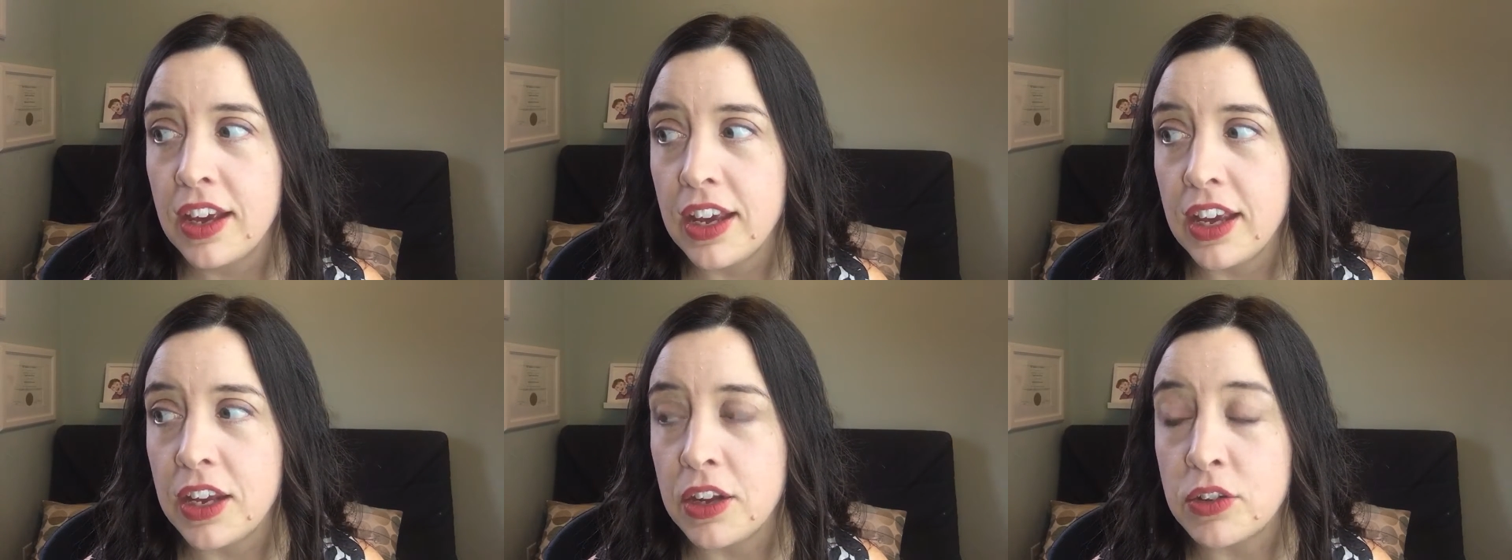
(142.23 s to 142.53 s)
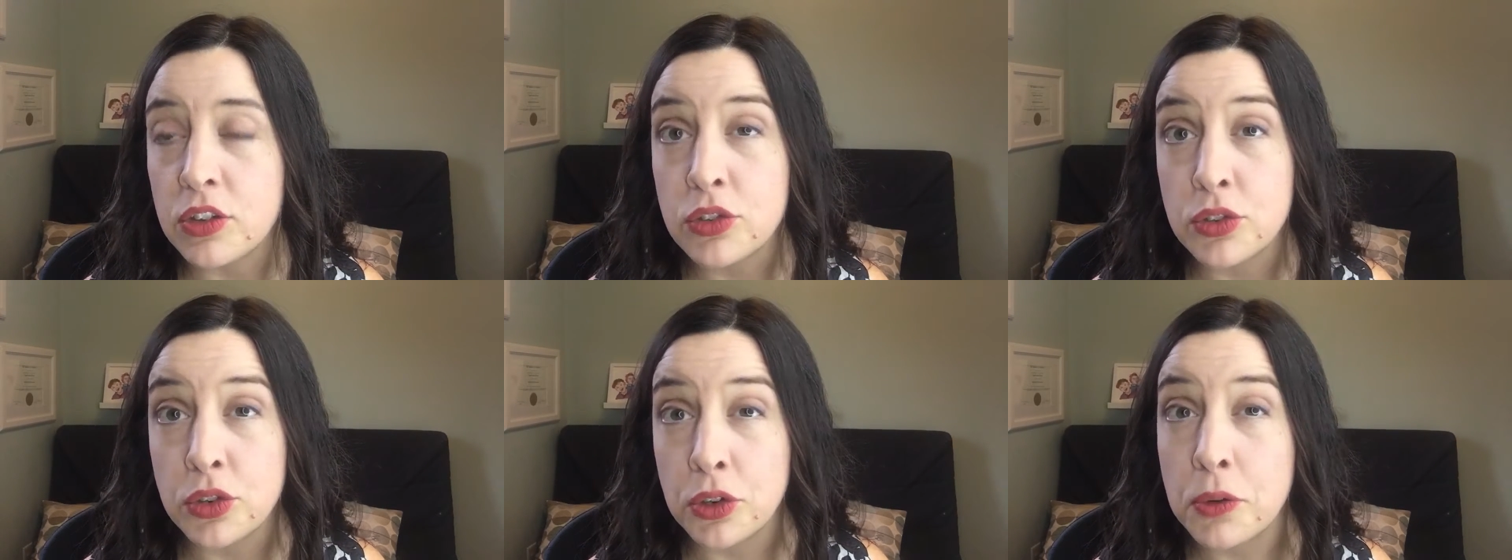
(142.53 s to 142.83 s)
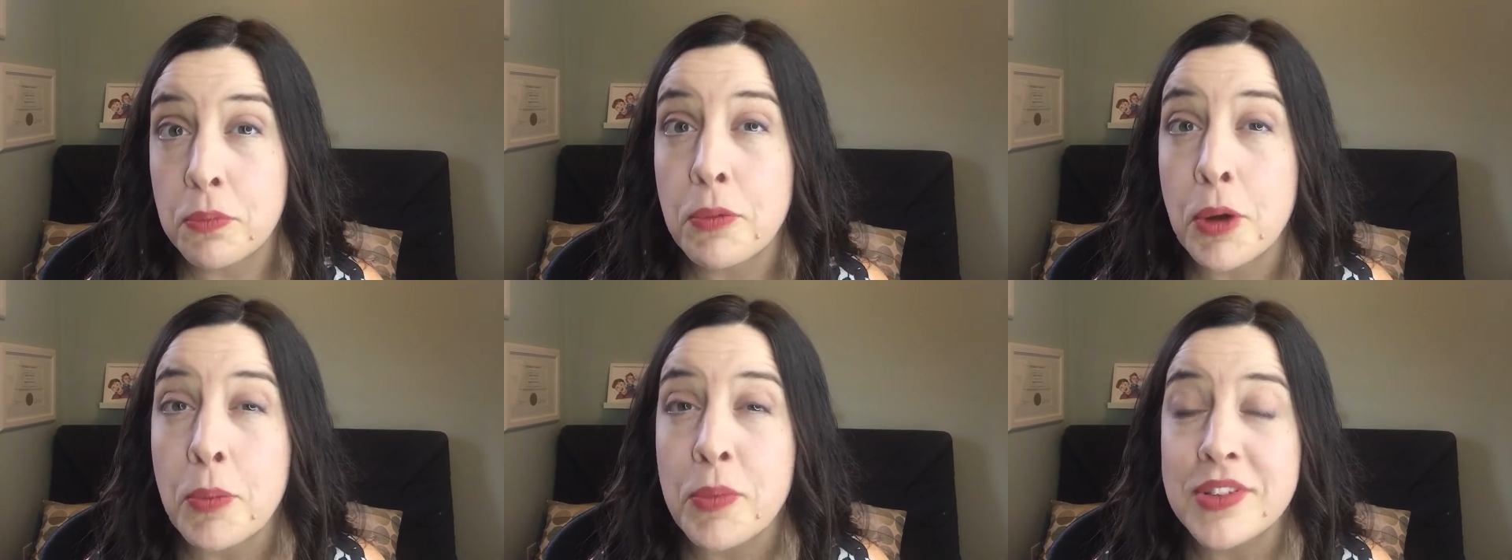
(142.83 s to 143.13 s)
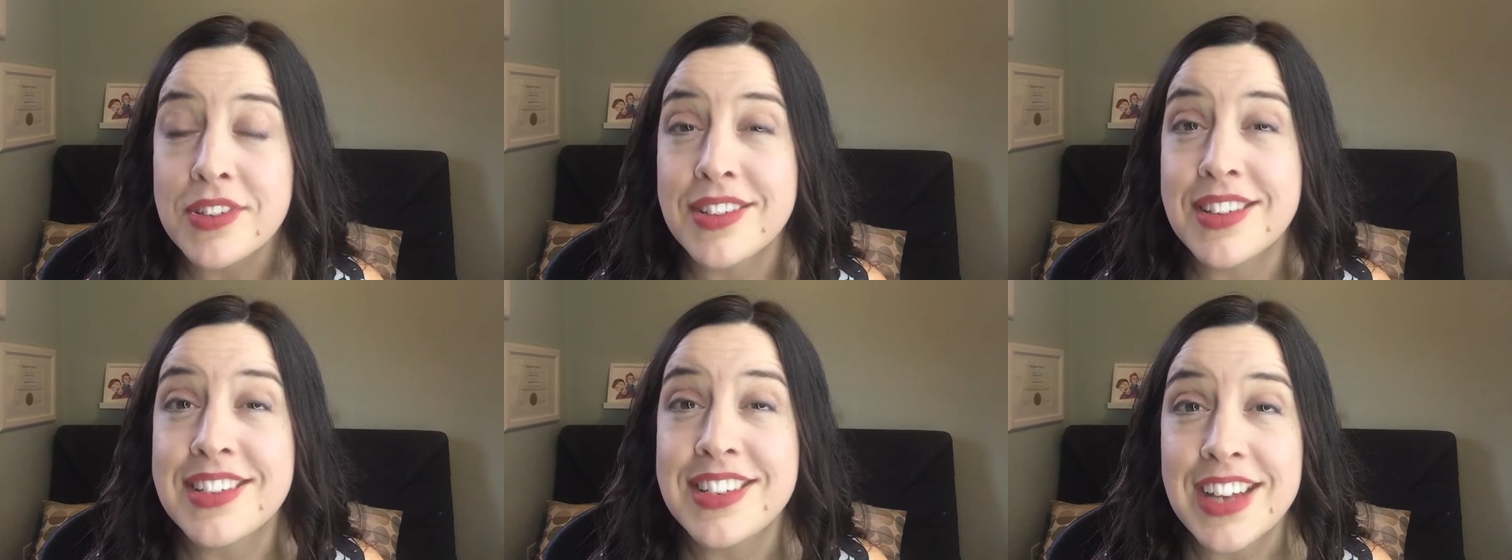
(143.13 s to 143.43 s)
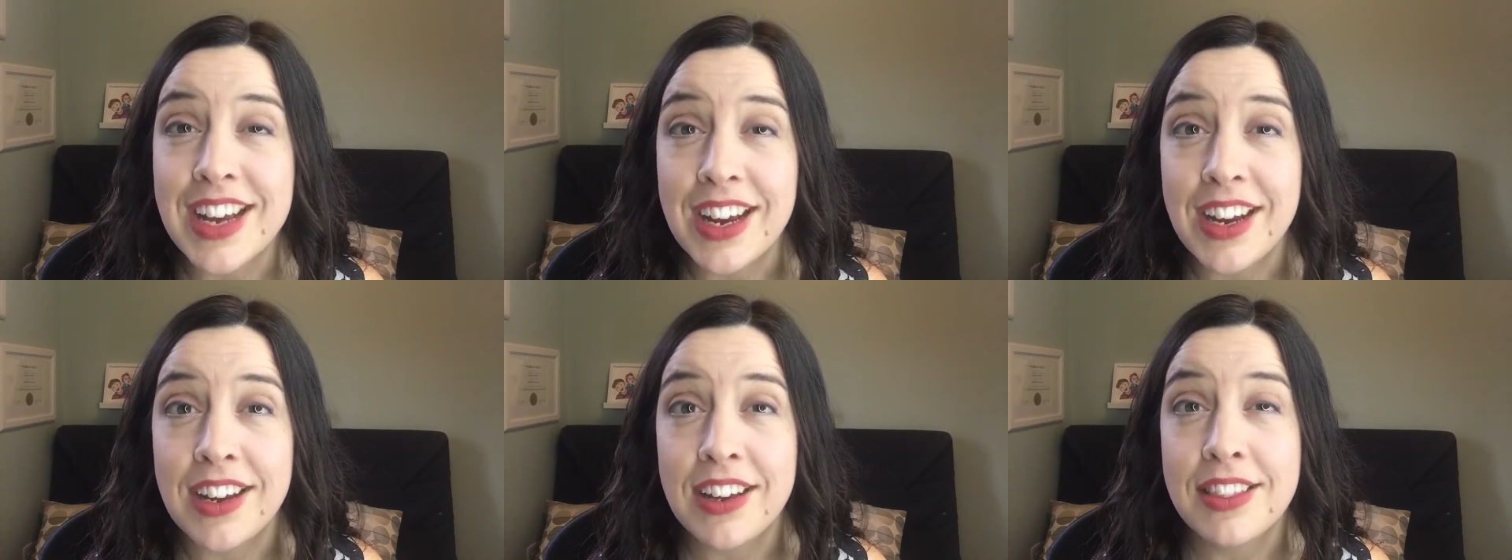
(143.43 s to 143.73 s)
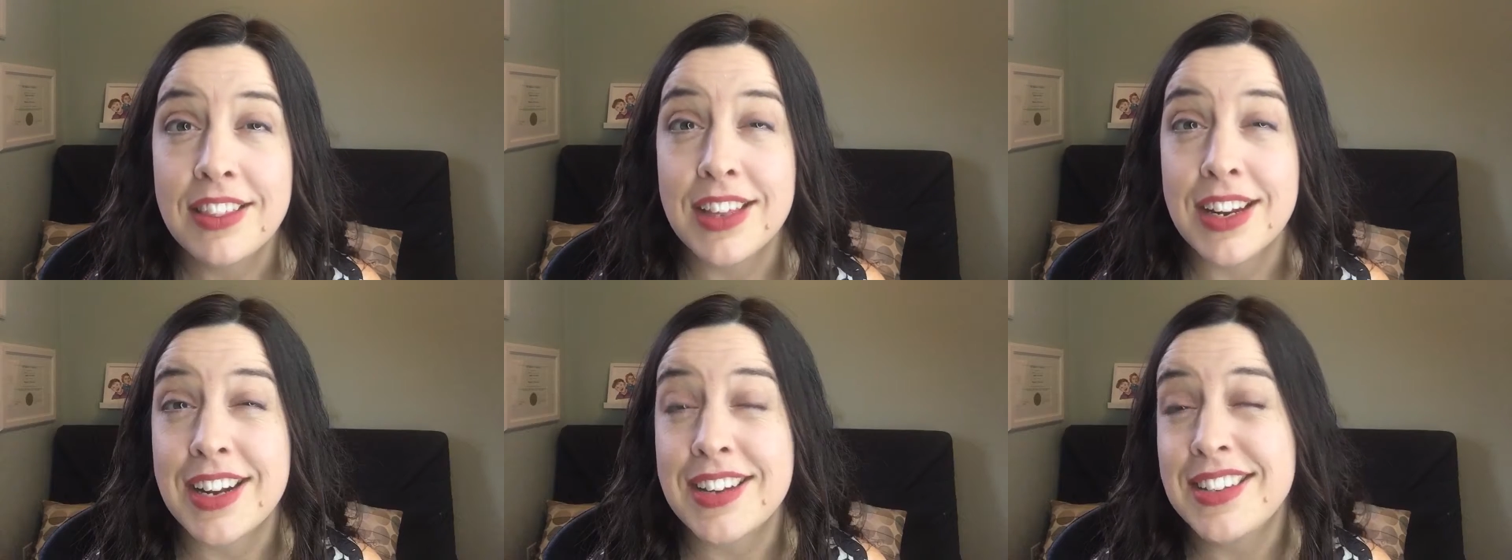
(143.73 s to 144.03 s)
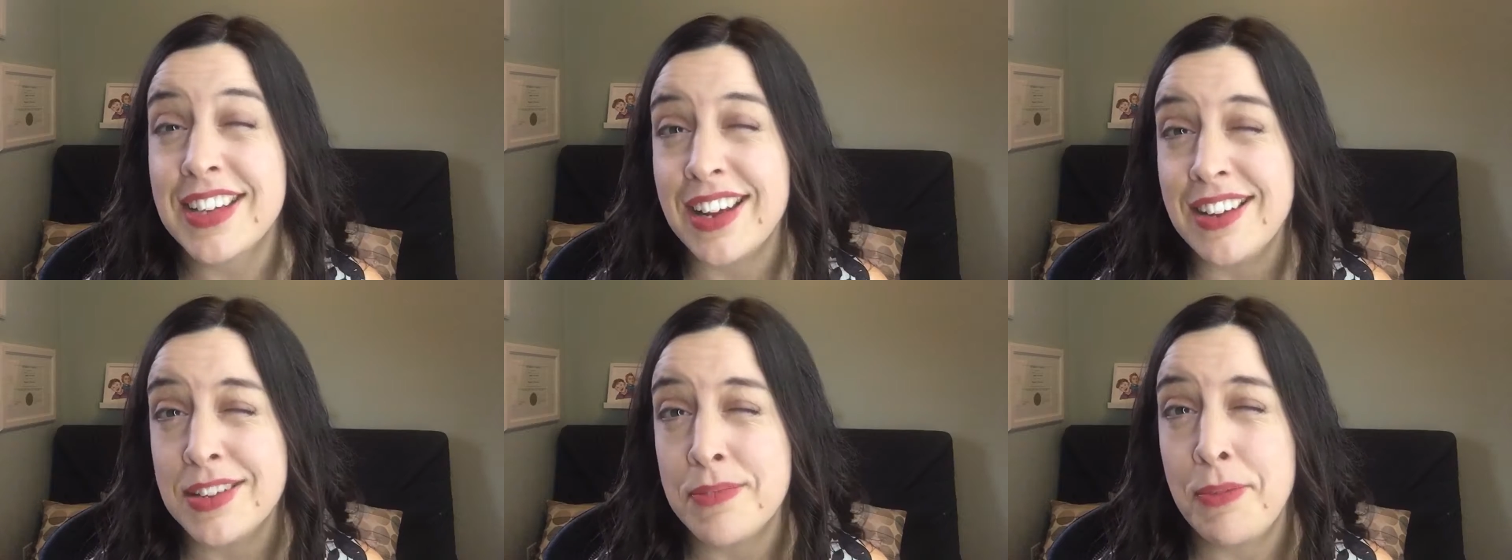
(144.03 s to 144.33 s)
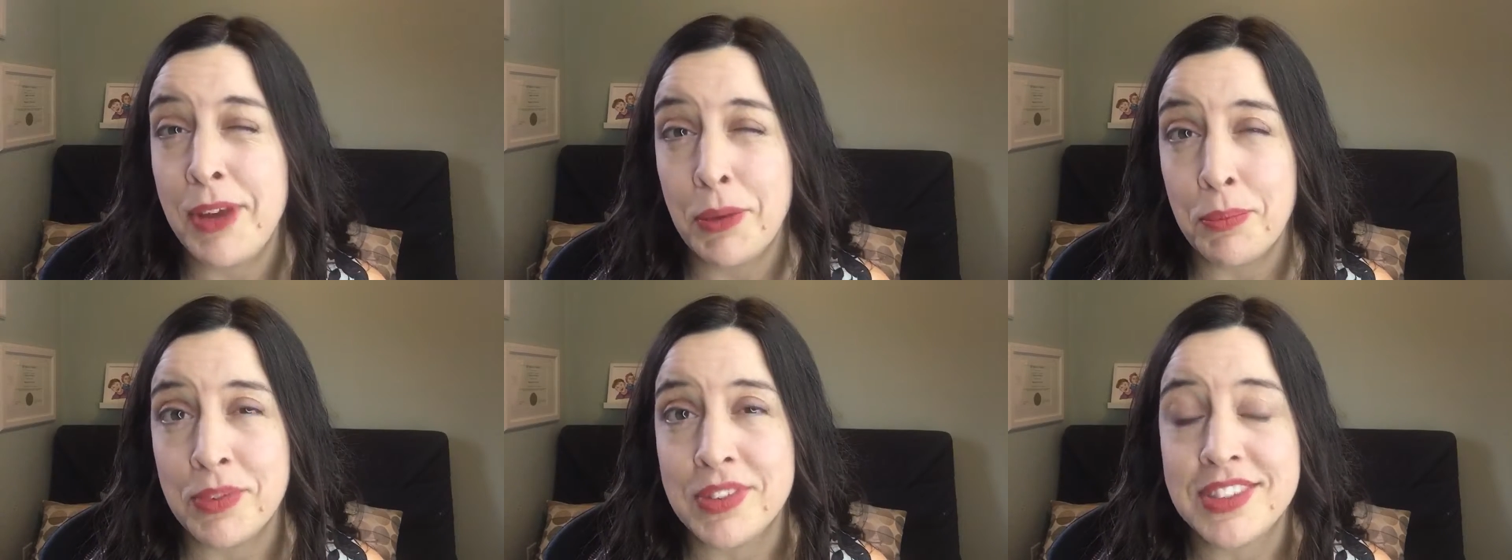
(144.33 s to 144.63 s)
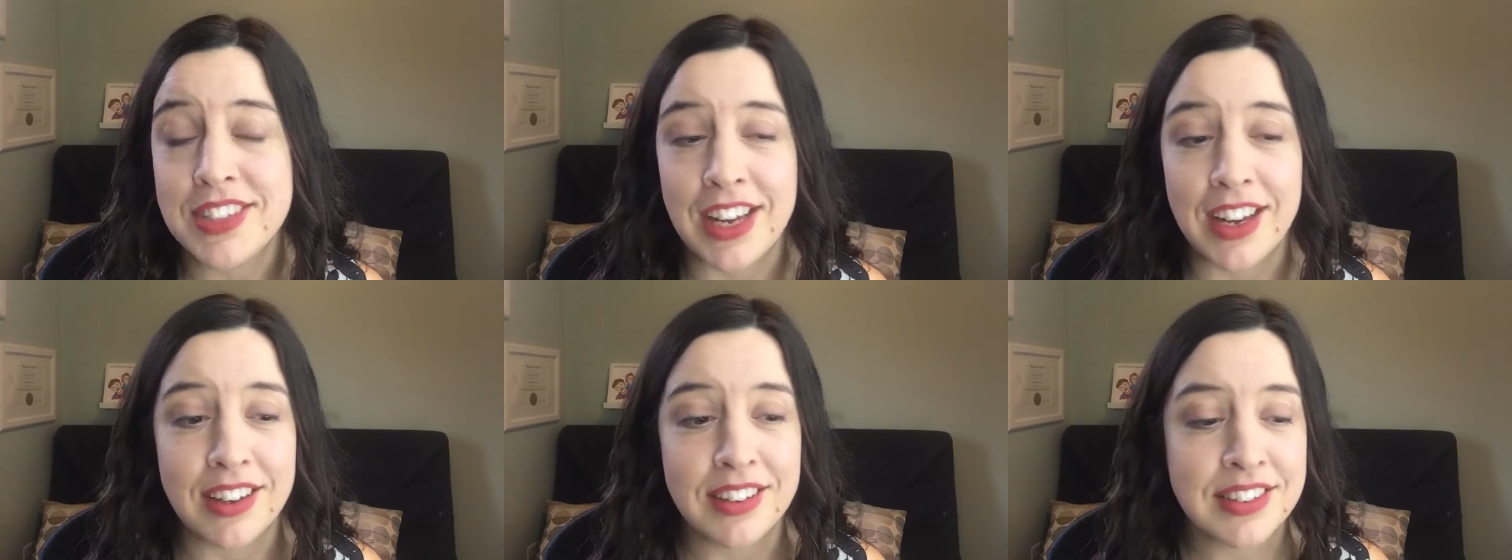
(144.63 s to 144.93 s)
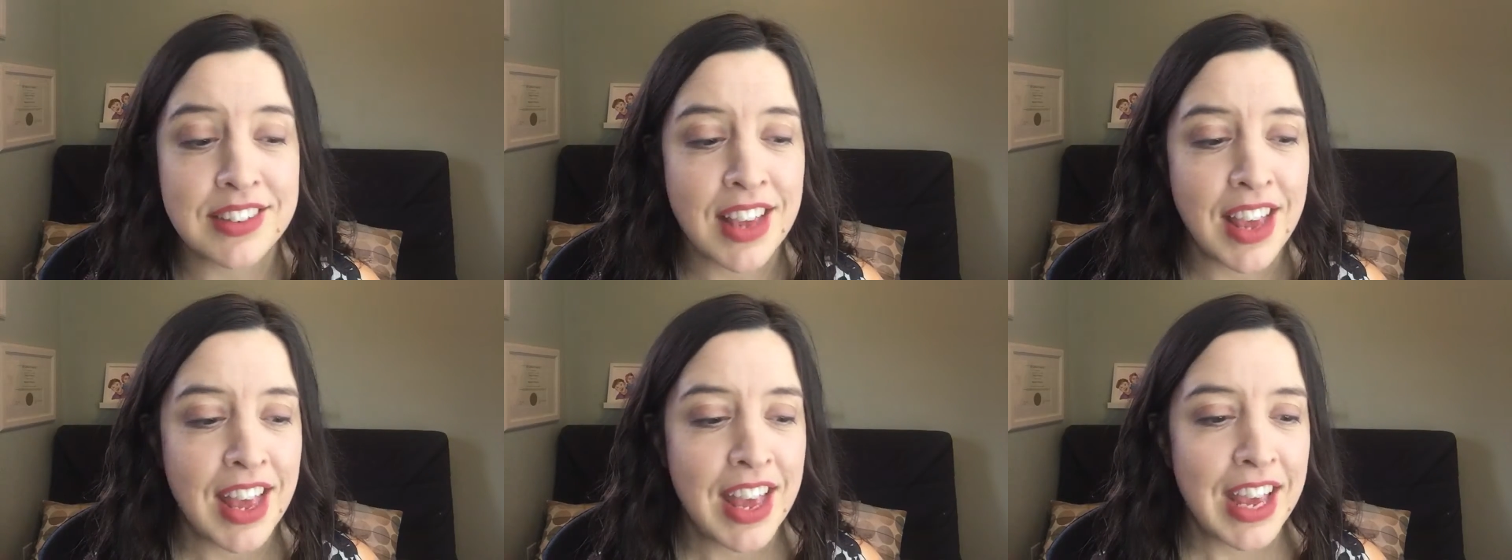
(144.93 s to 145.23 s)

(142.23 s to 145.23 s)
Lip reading: in certain moments of the day that I tend to make mistakes.